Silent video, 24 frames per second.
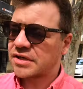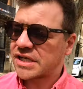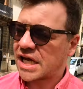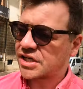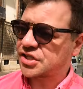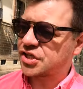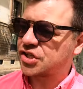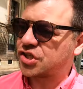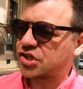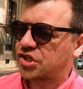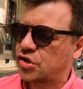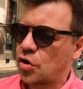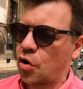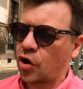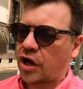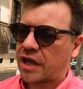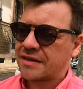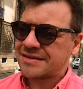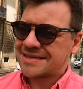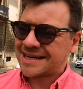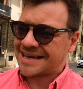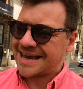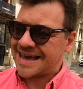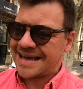was actually just
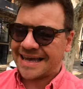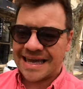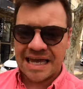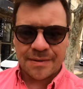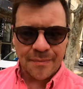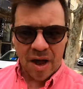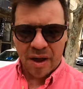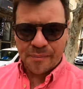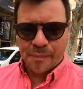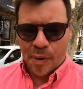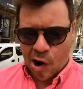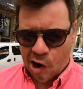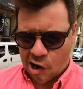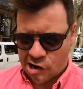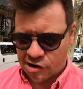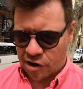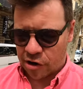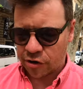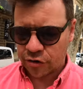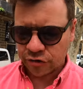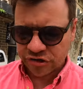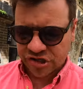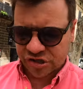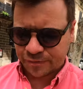talking to Kiki, my
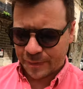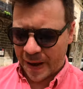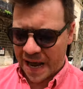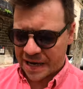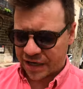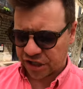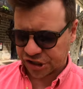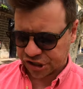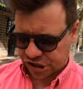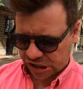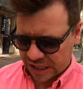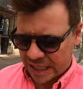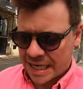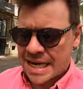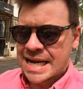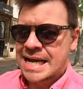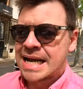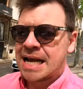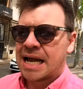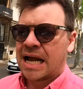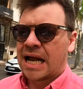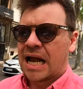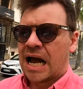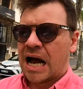partner, who's Spanish,
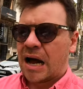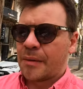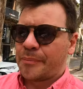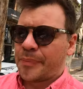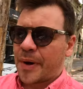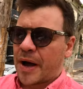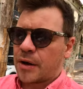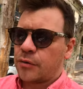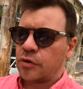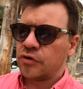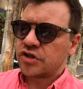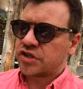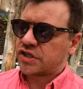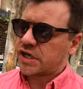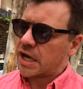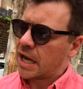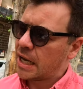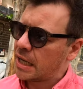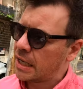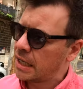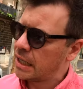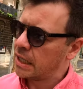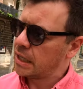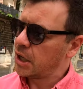about
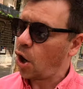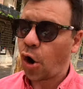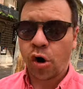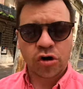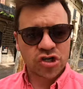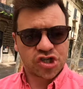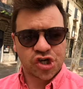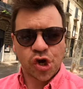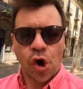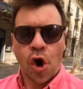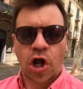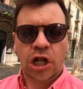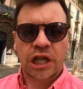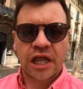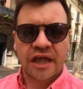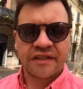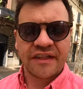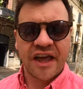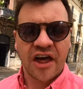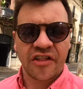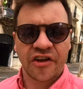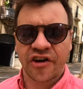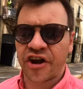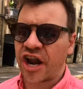hot
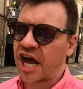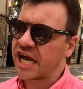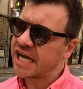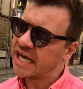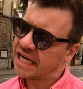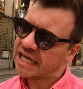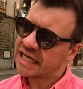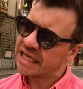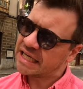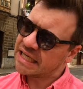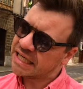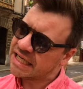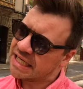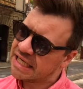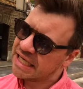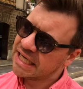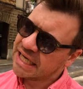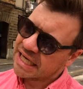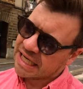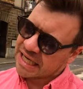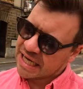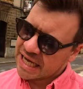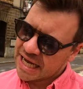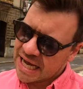chocolate the other night.
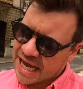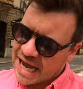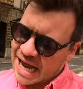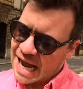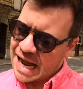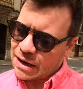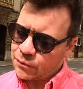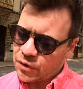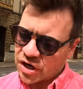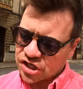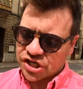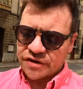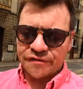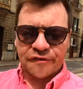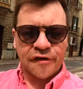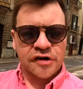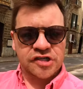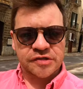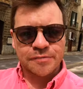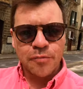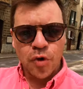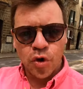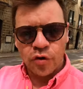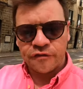And when she
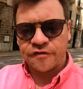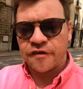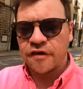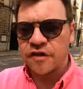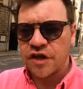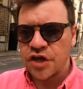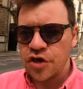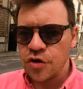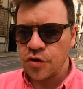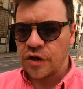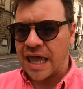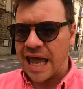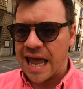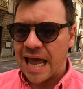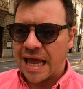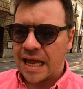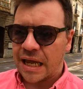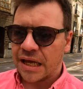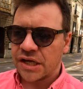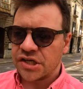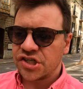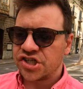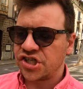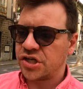first moved to the
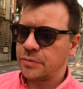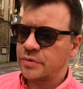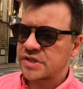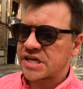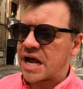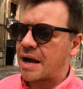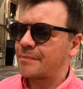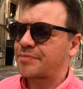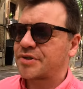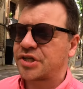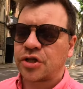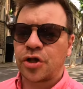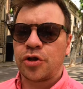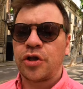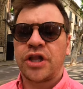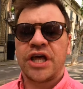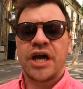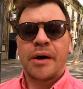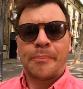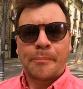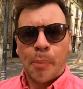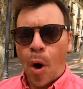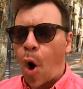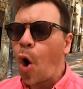UK, she was
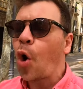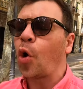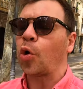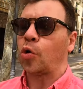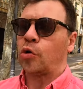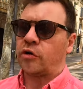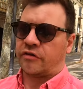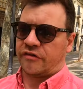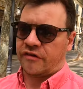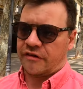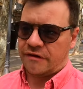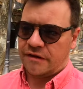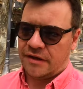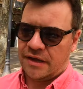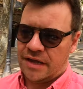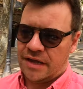absolutely appalled